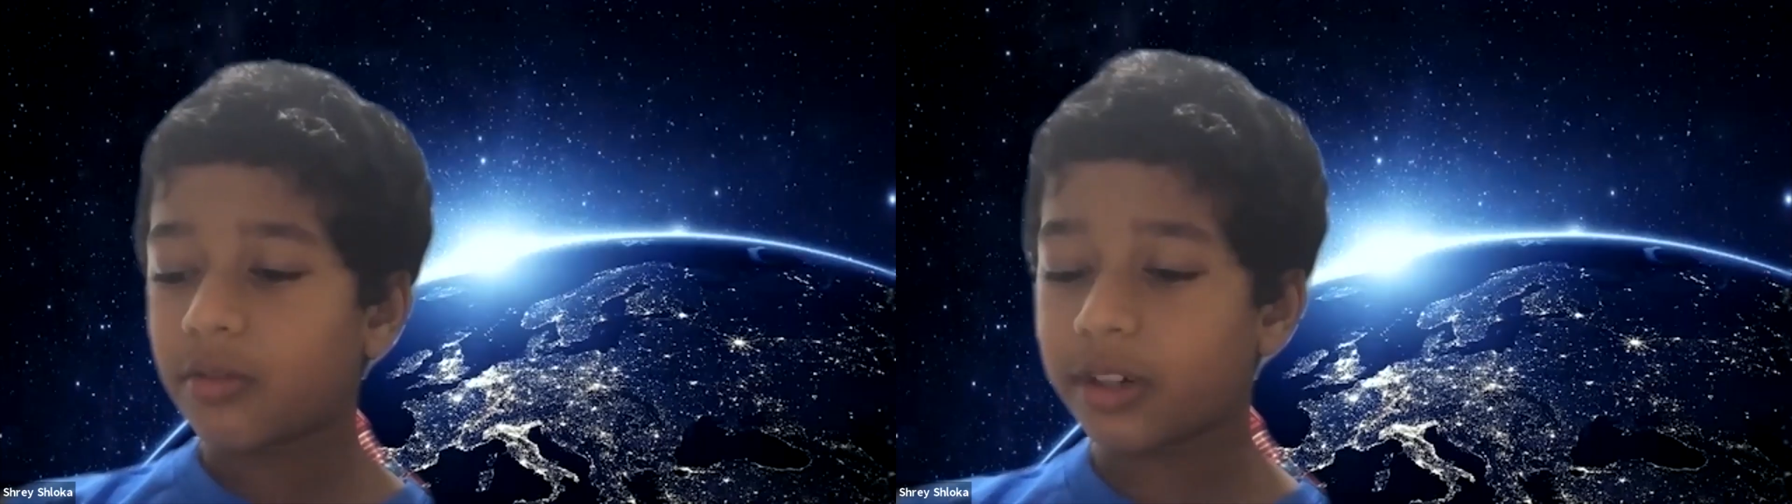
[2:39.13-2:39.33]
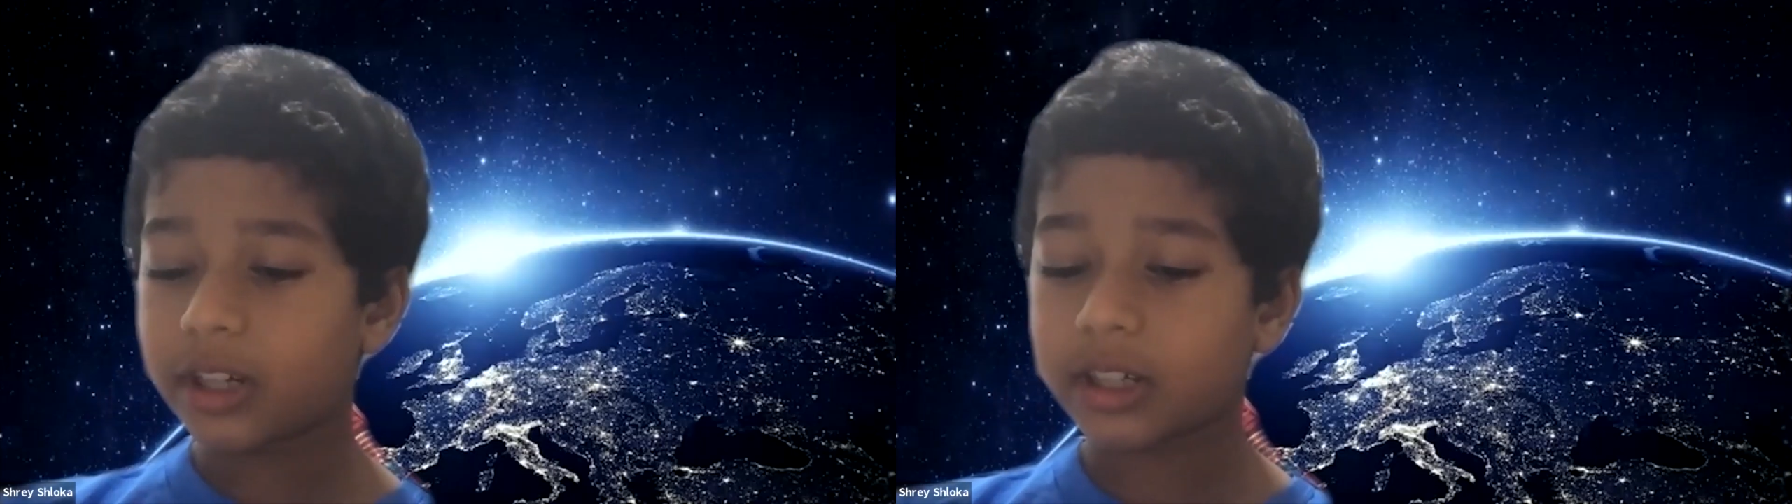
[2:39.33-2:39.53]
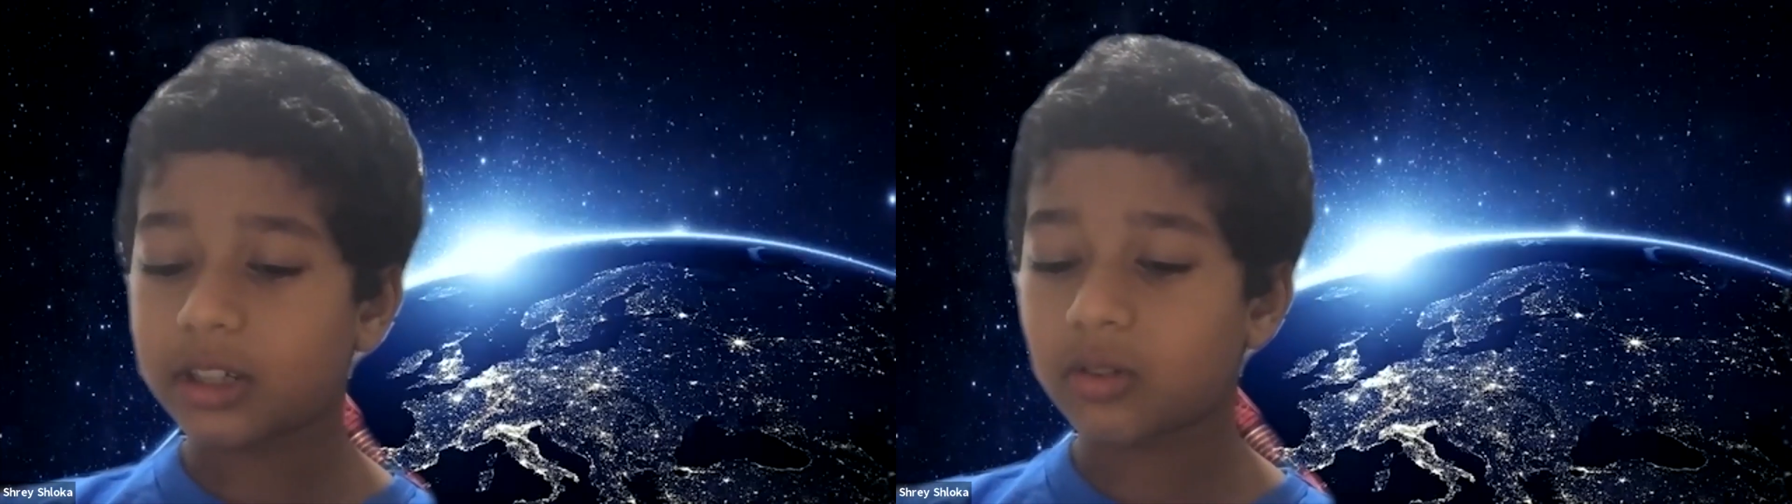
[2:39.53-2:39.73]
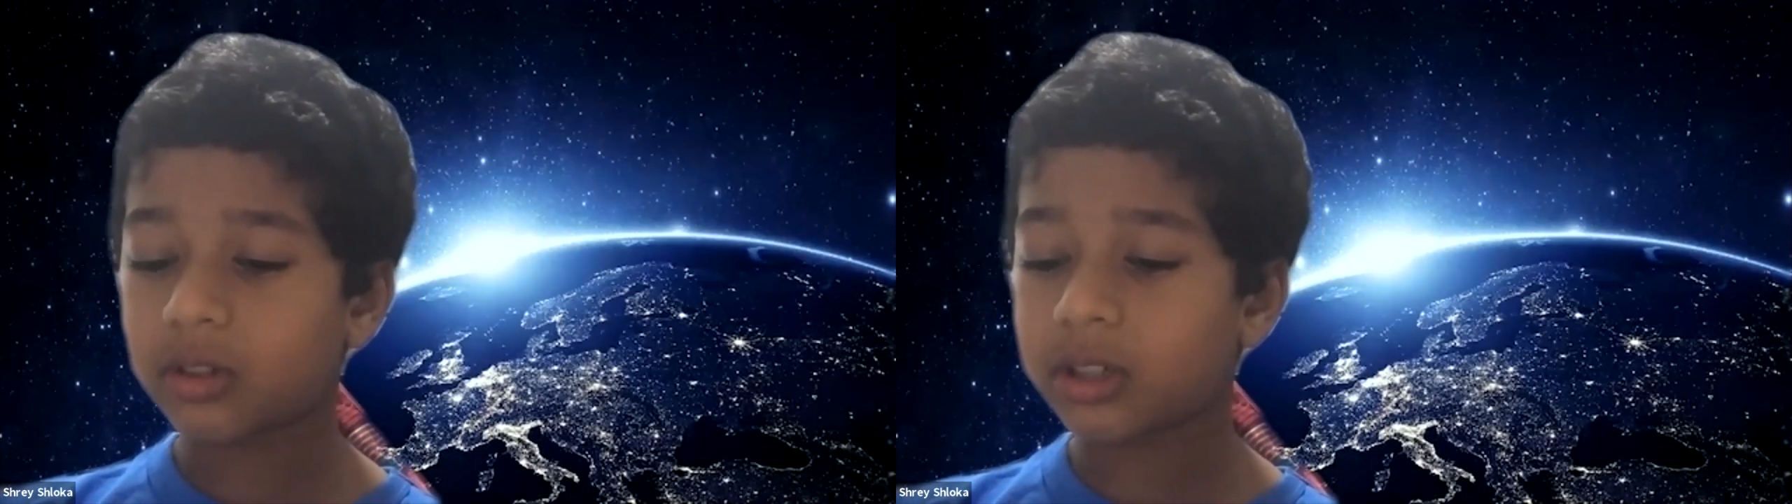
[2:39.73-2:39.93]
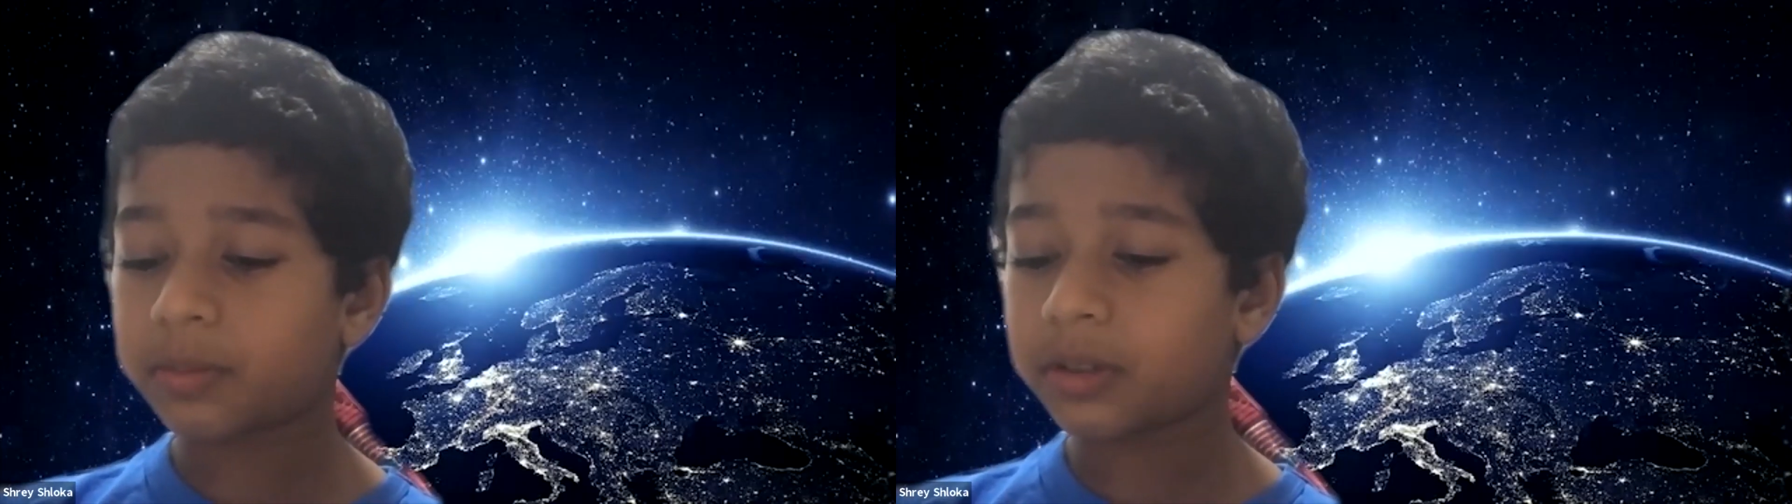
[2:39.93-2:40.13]
When I grow
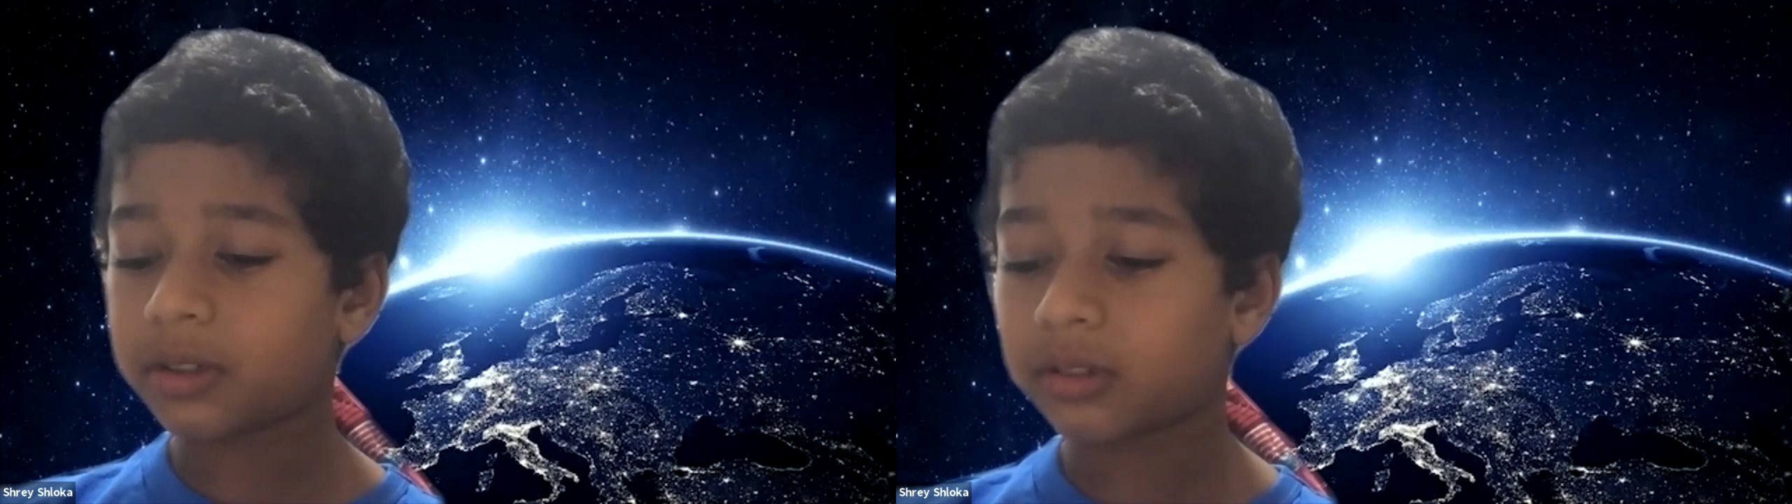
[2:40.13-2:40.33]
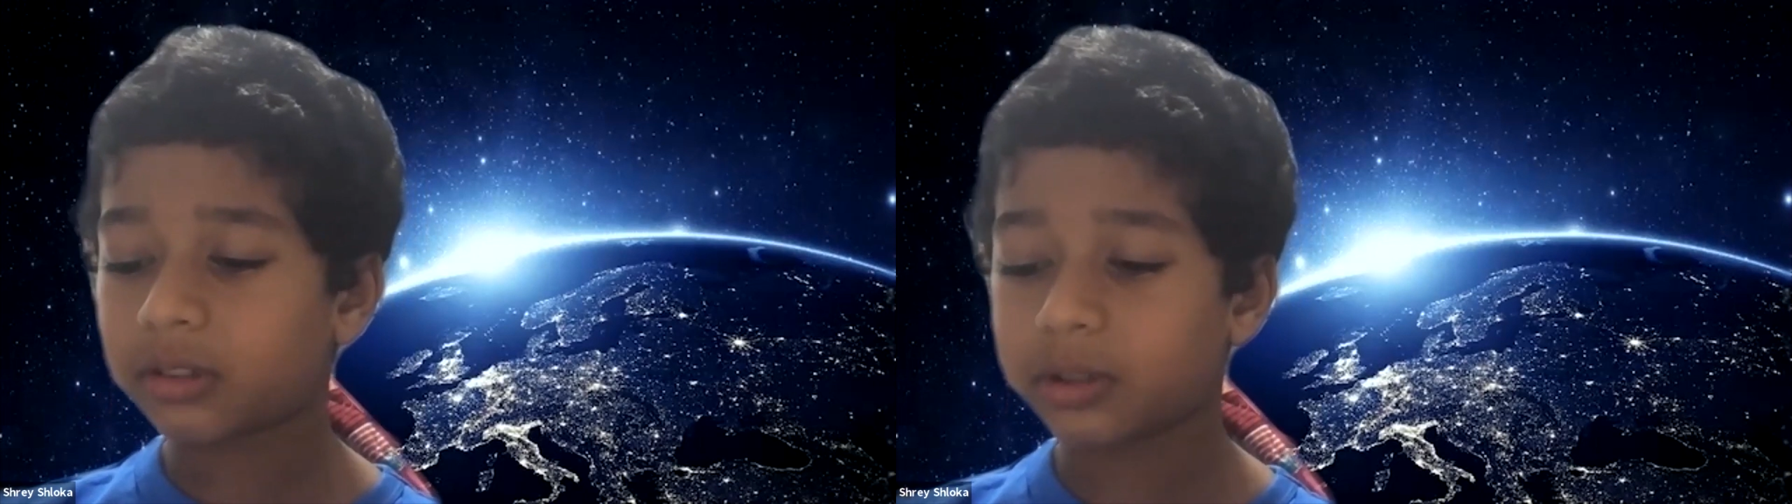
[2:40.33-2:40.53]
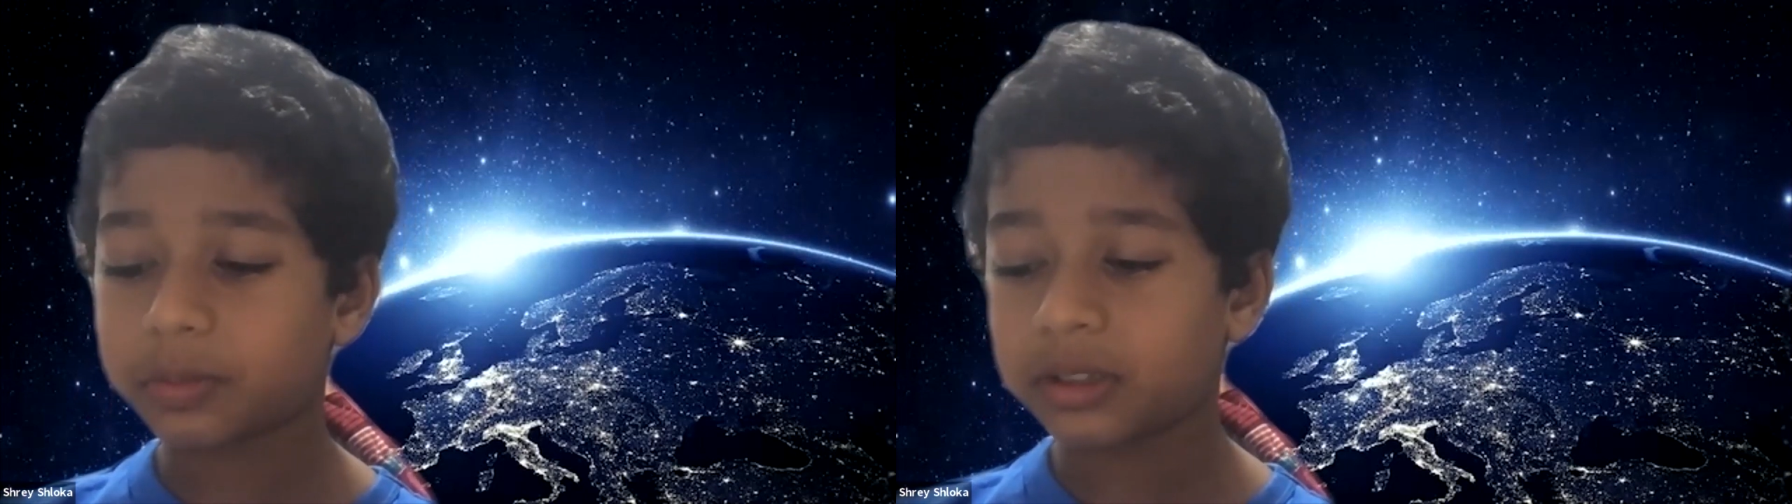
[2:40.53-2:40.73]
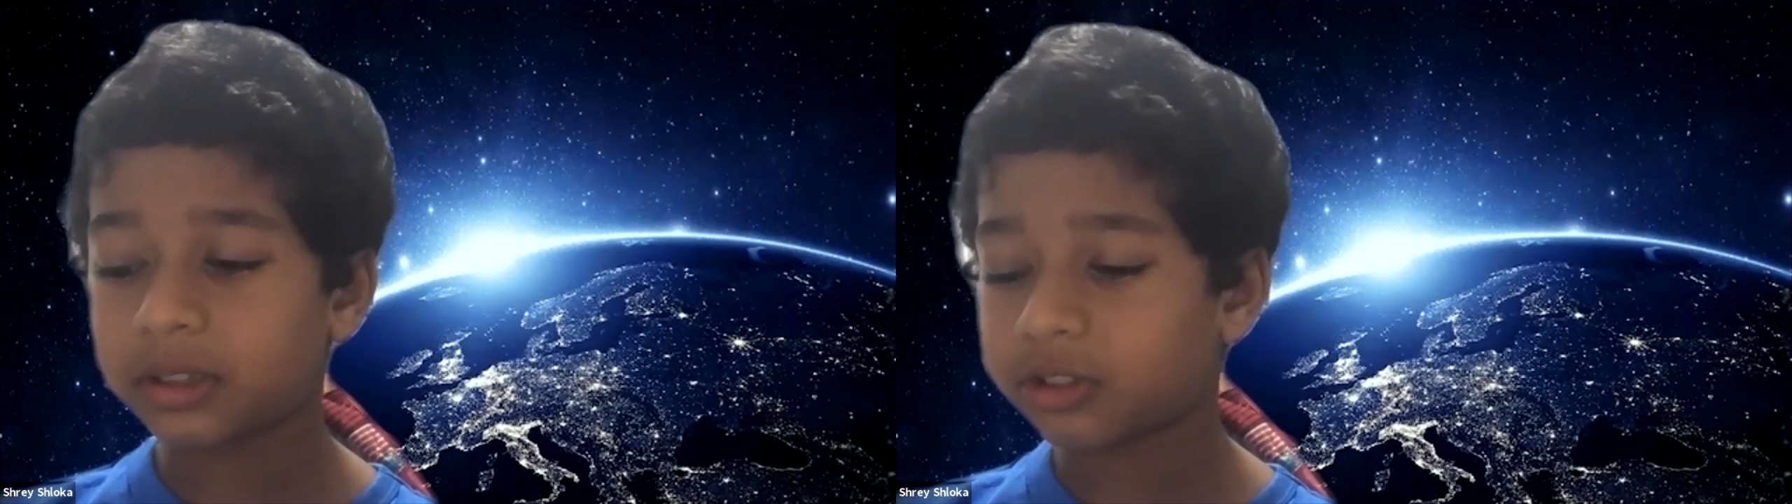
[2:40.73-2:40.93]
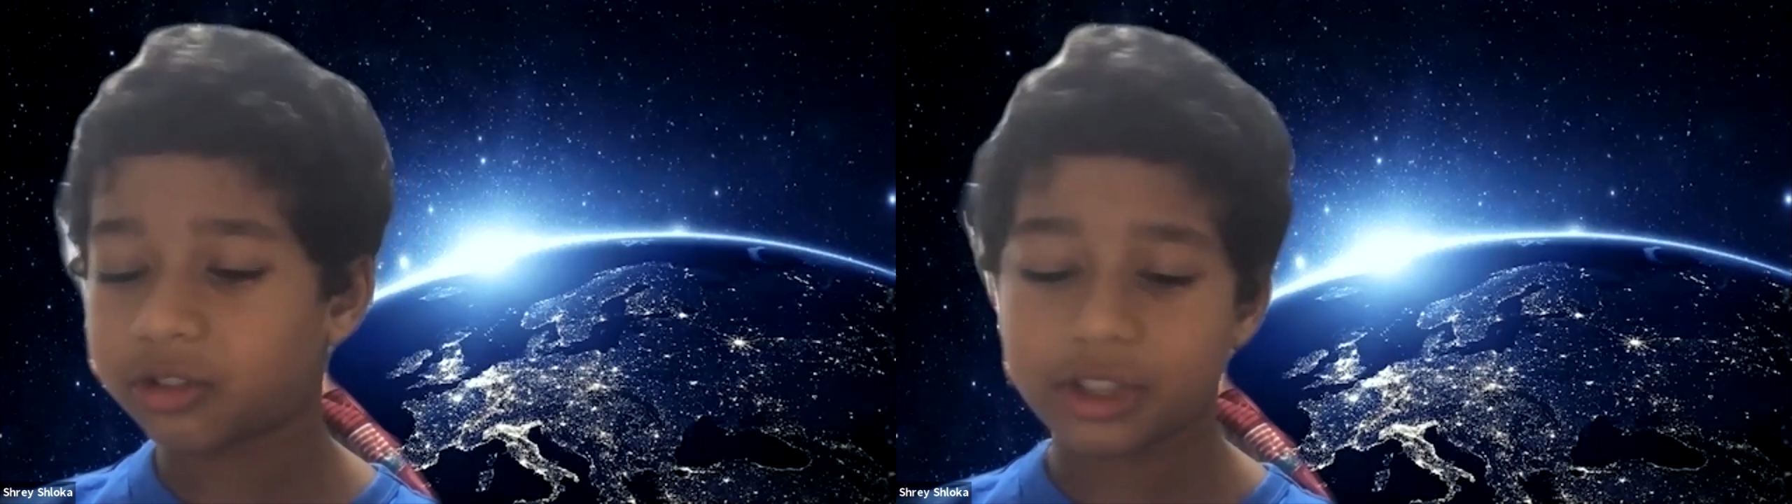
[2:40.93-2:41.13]
up, I want to be
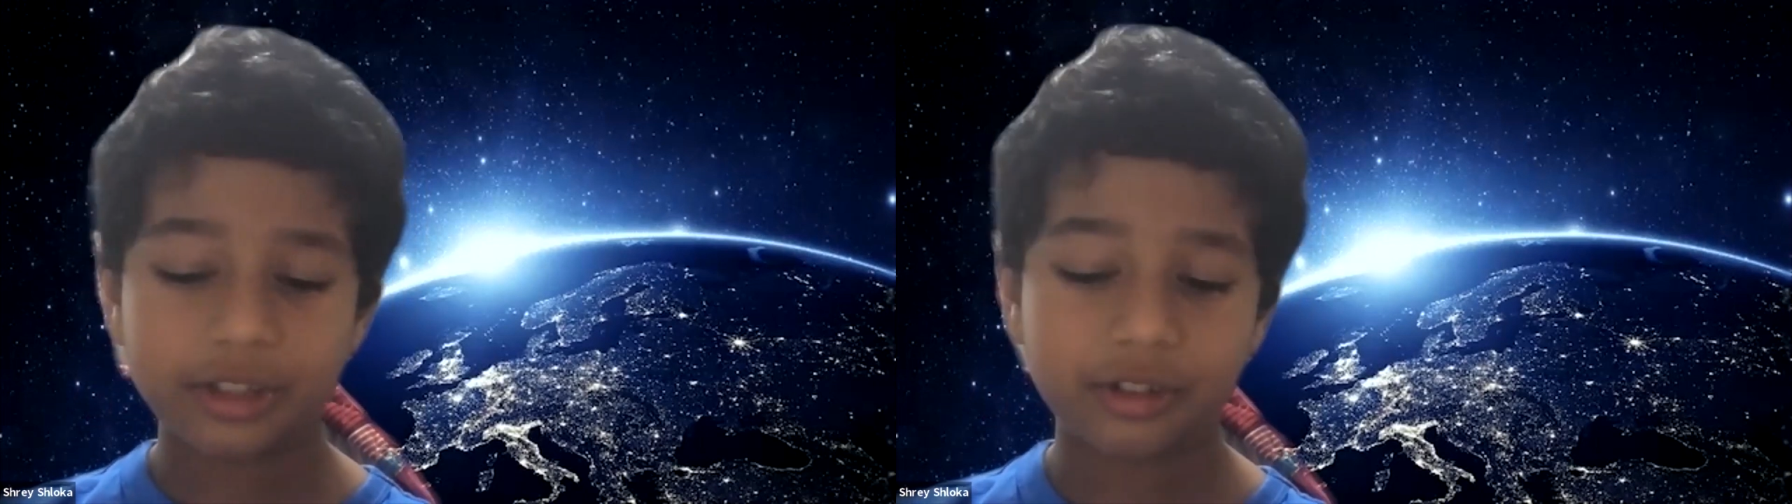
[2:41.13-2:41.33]
a chess